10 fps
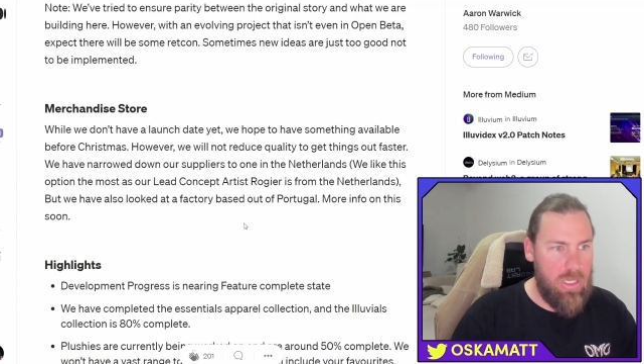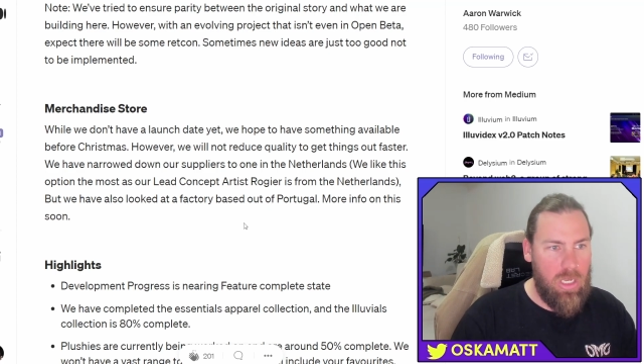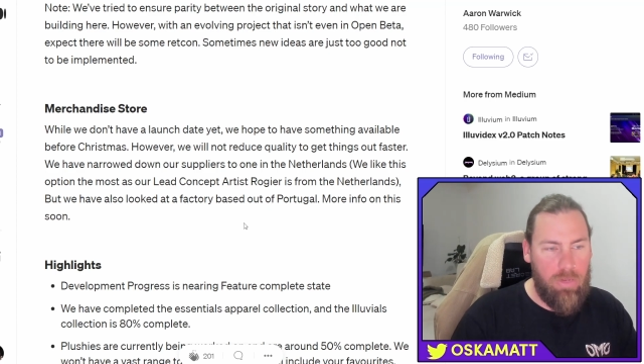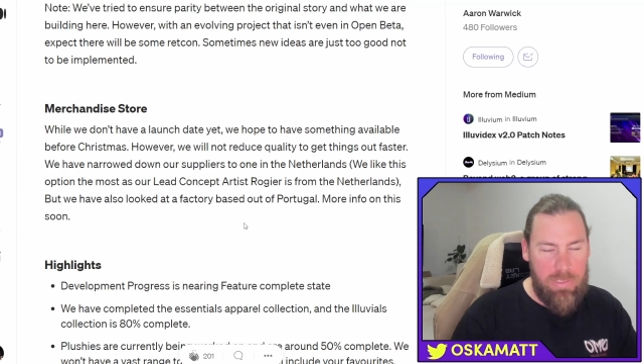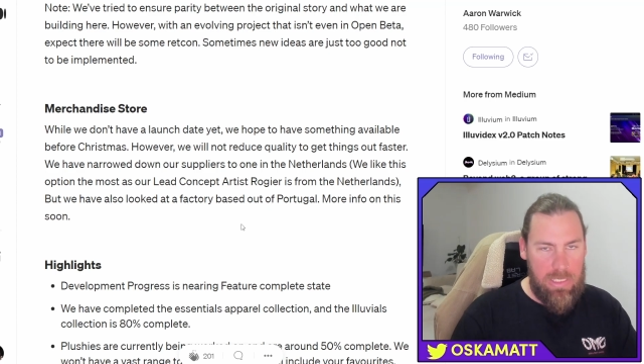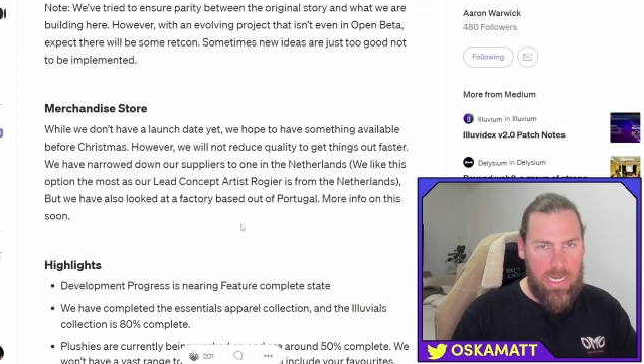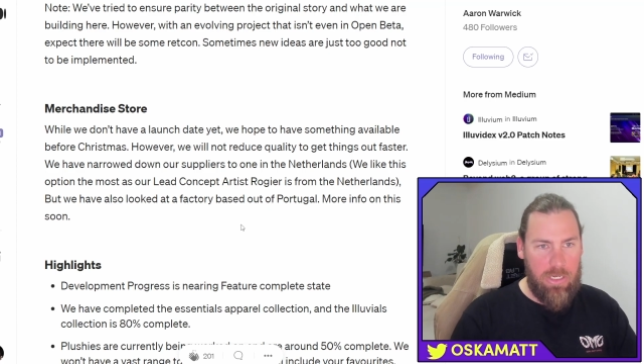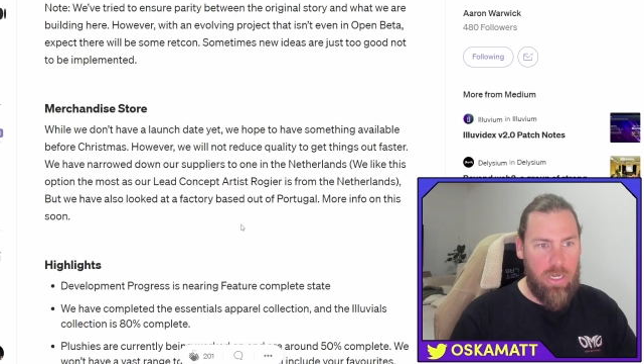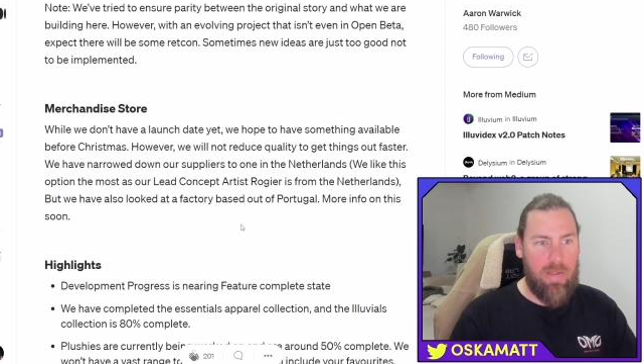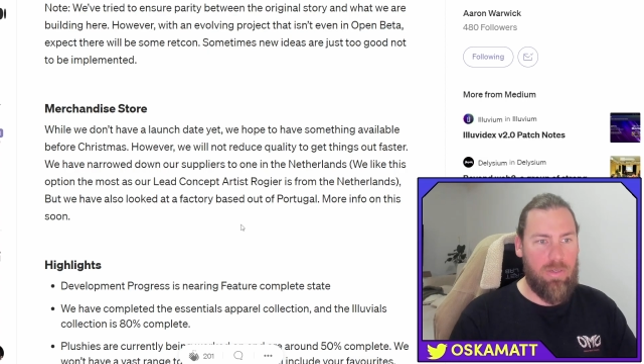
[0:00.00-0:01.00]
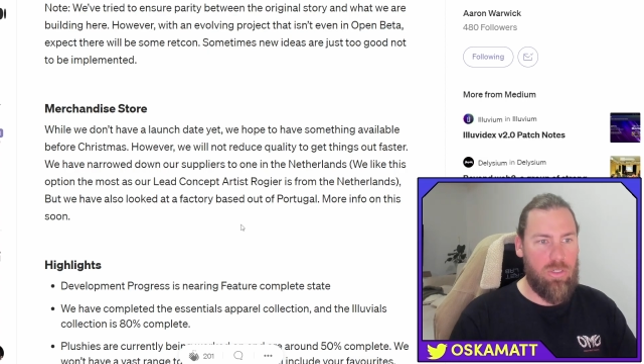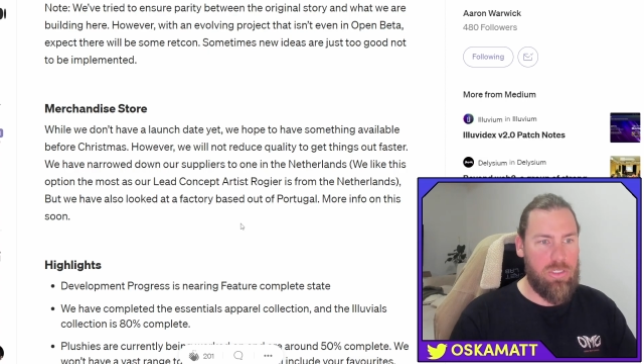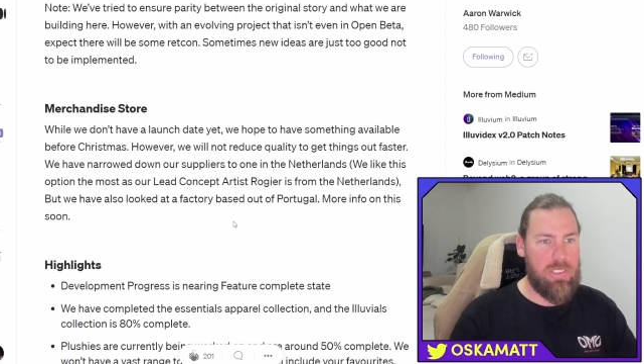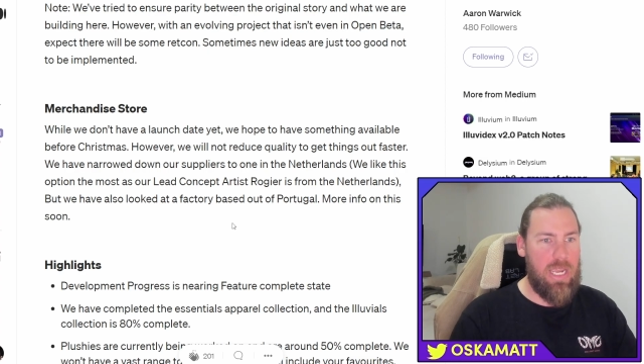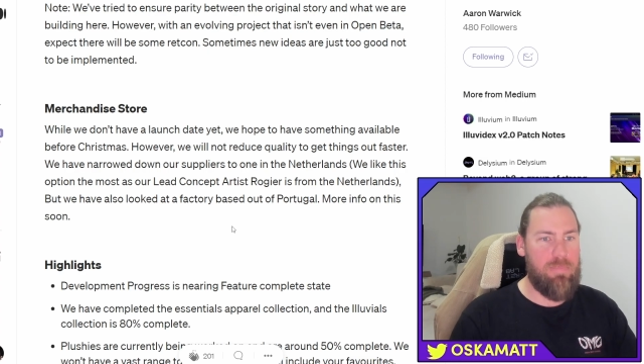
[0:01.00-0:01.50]
Obviously, they don't have a
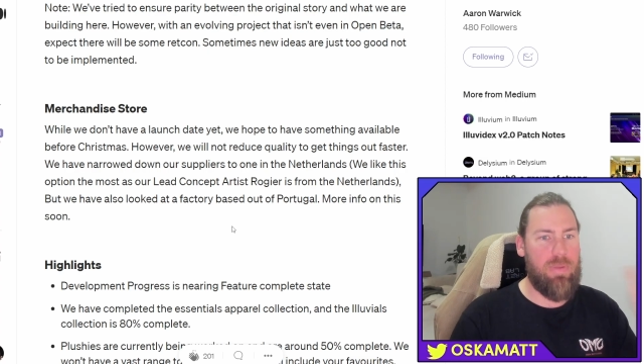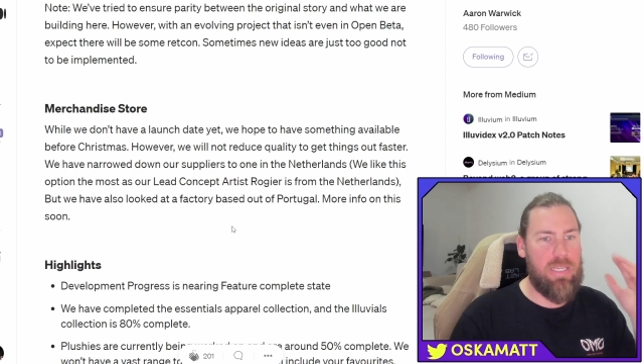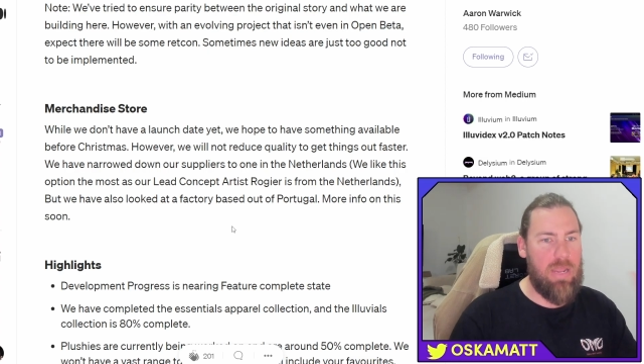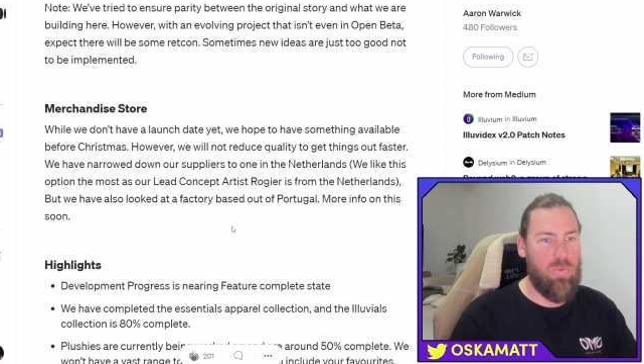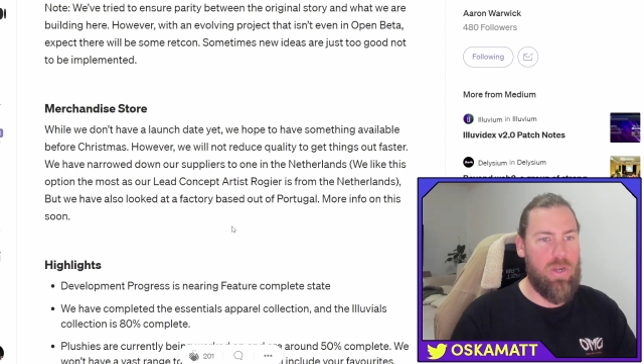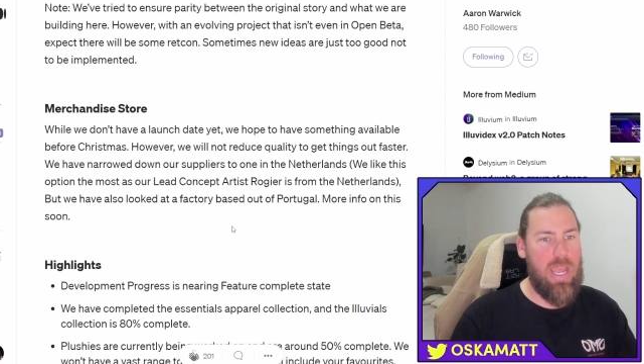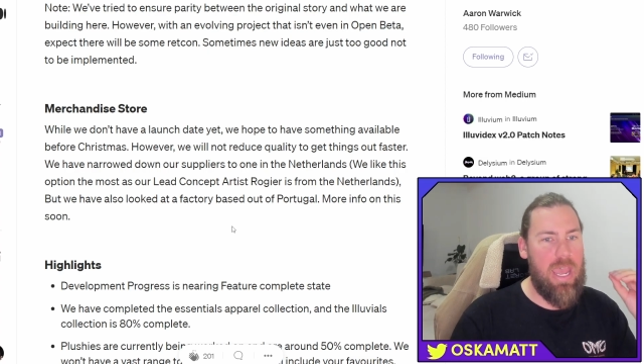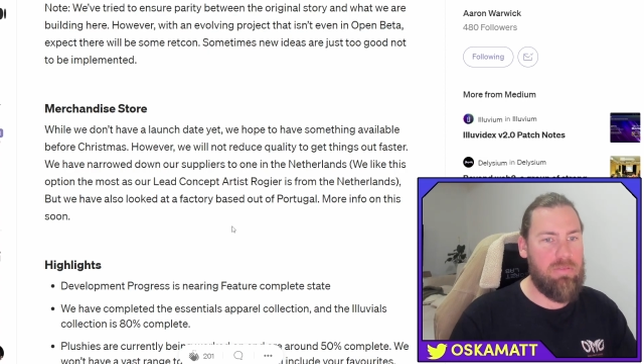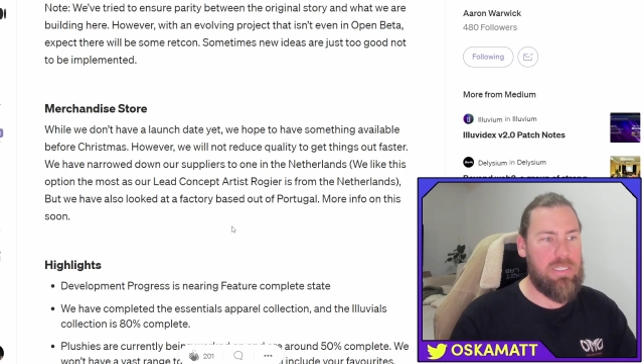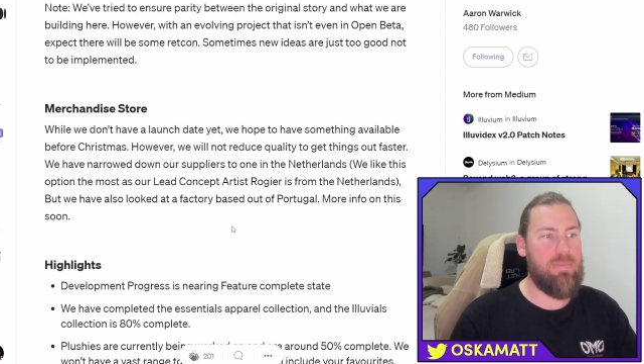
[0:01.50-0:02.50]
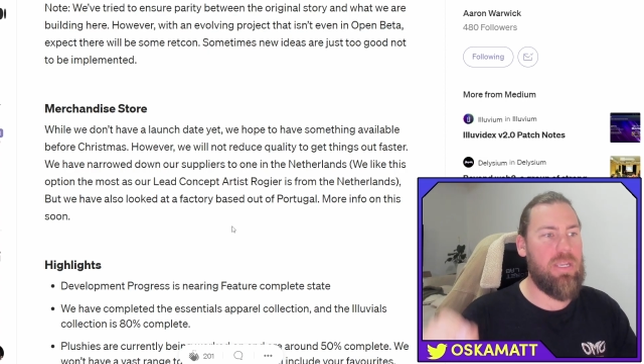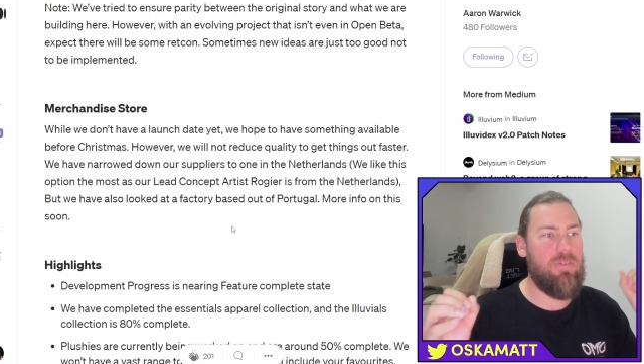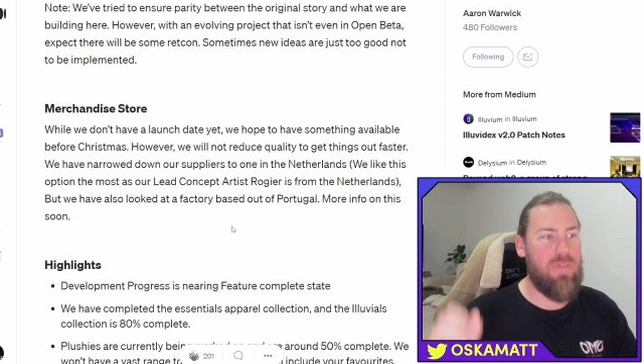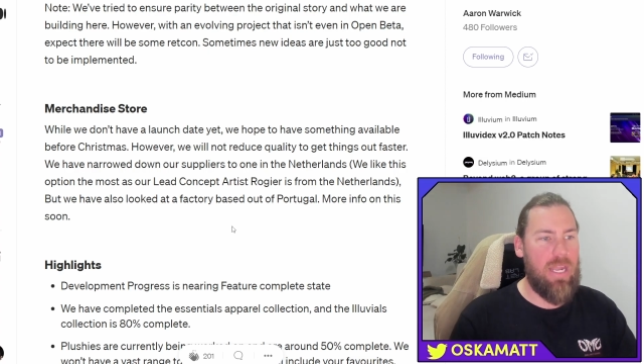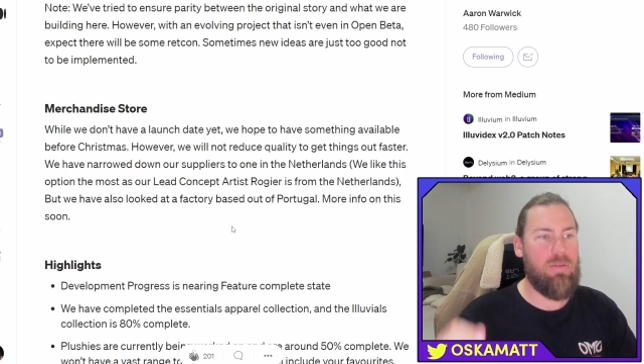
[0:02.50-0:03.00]
launch date, but they want to have something
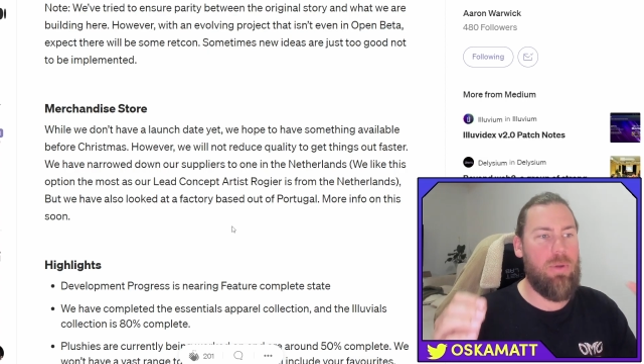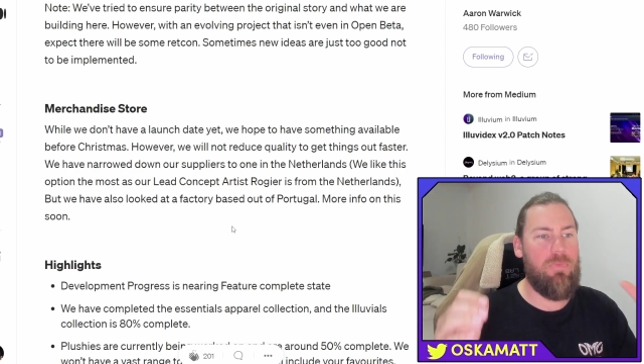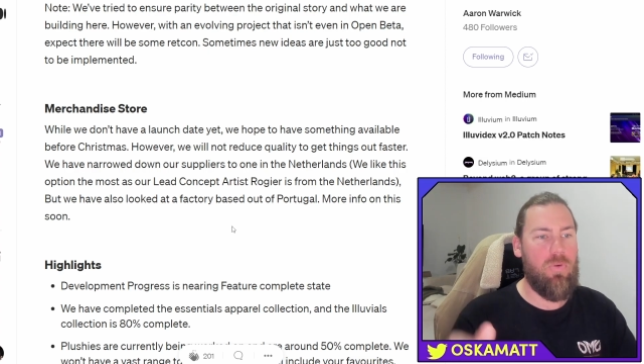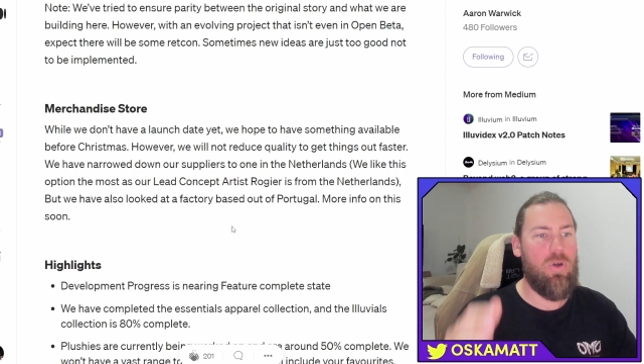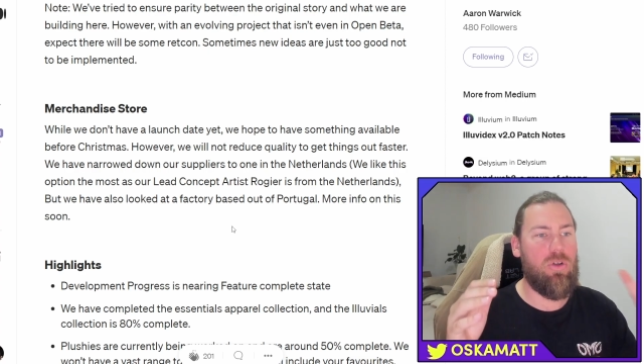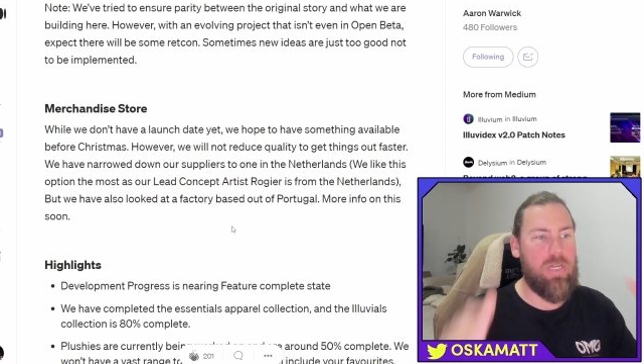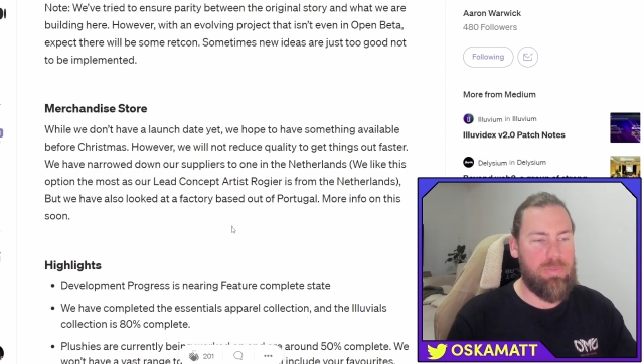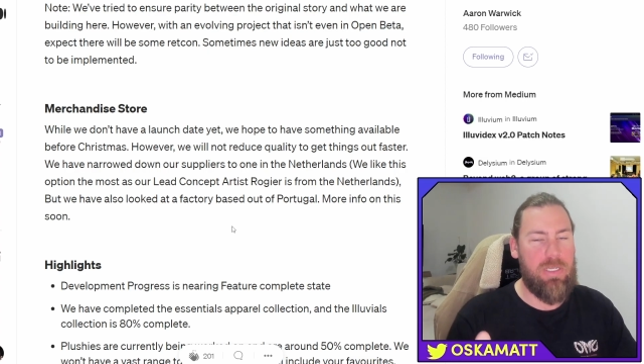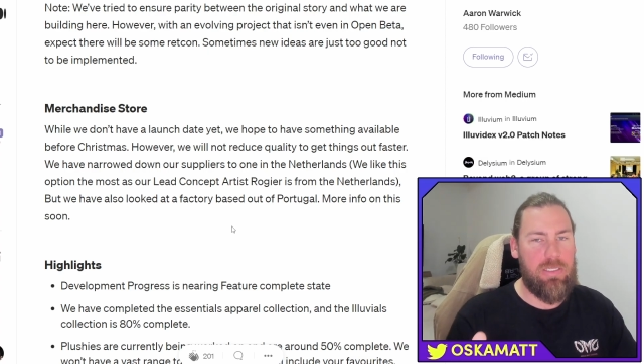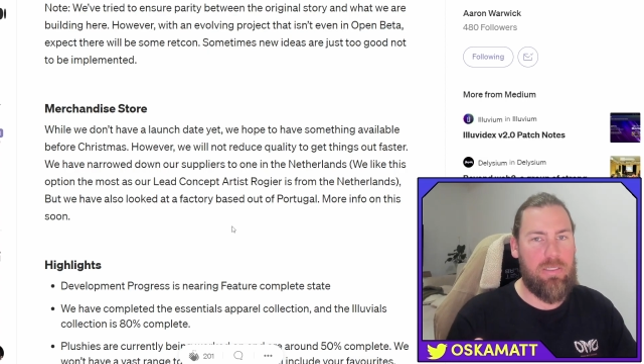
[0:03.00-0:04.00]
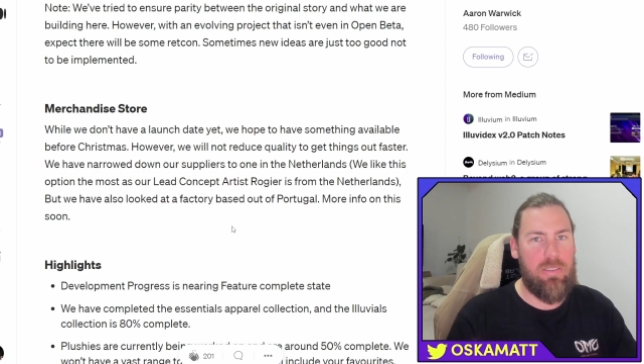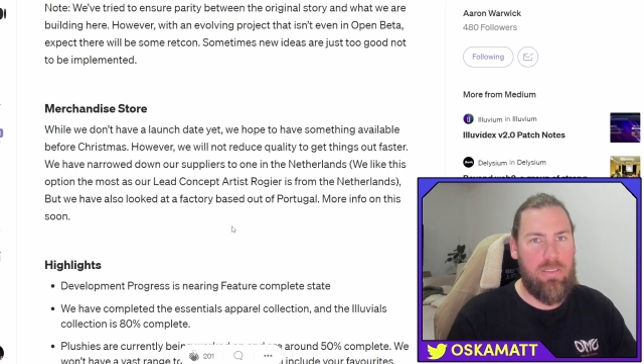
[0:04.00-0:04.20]
available for Christmas.